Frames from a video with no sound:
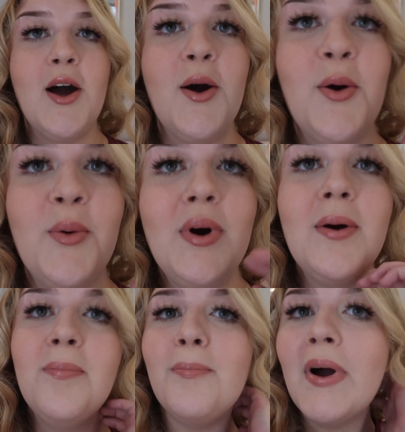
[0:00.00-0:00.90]
Oh
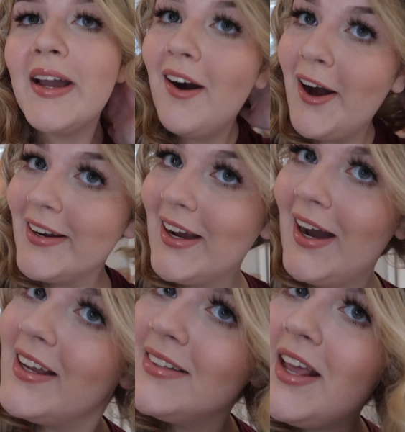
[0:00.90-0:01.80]
my god,
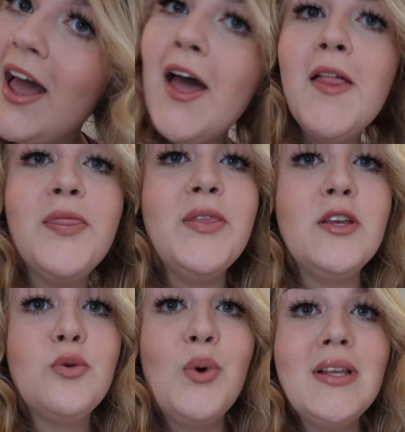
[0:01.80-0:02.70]
guys.
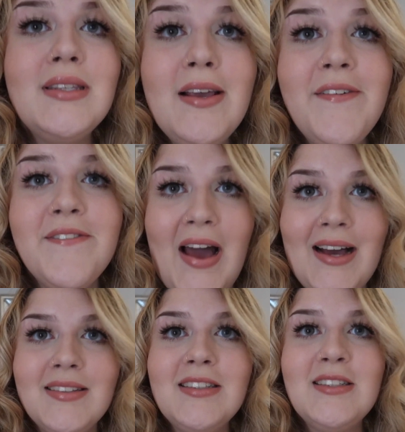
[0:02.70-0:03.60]
This was the
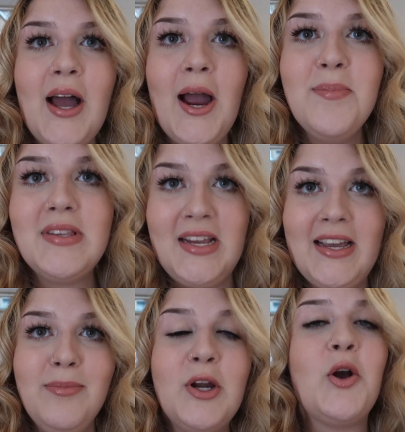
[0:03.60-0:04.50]
fastest time it's
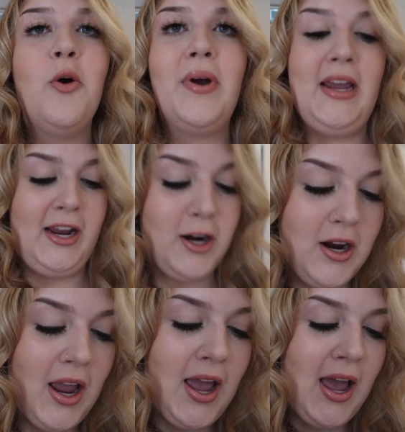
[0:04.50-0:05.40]
taking me to curl my hair.
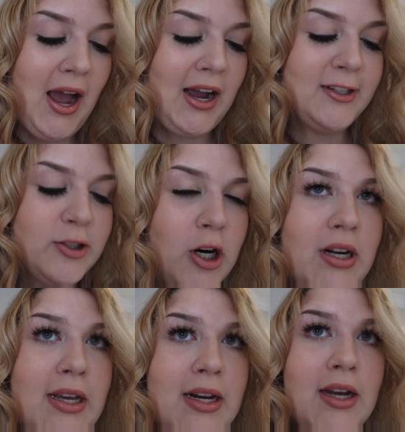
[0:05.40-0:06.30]
I
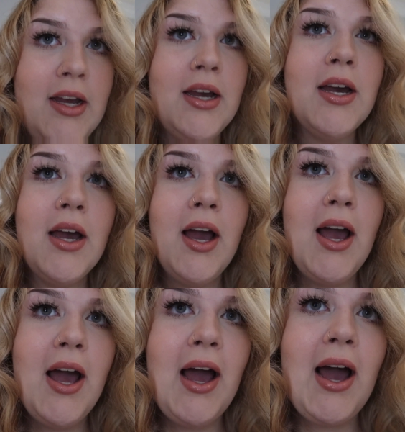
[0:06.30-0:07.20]
started
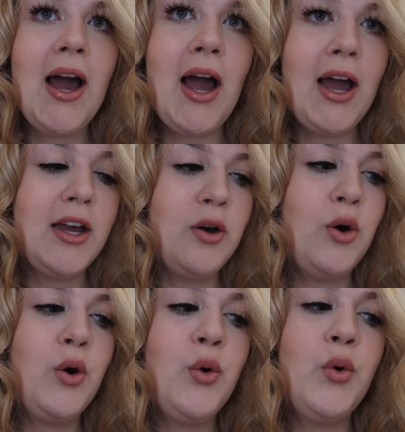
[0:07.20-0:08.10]
at
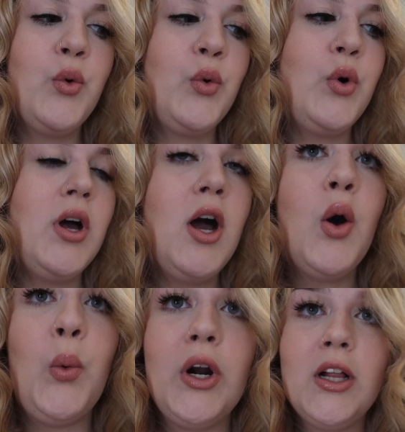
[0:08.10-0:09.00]

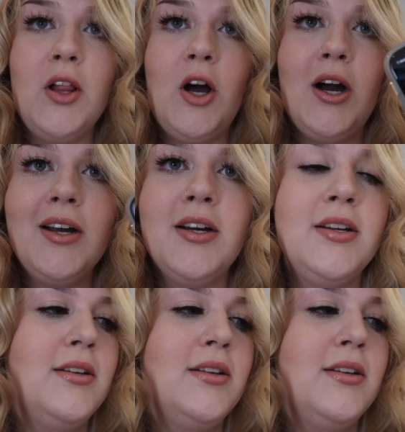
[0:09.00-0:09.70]
1 o'clock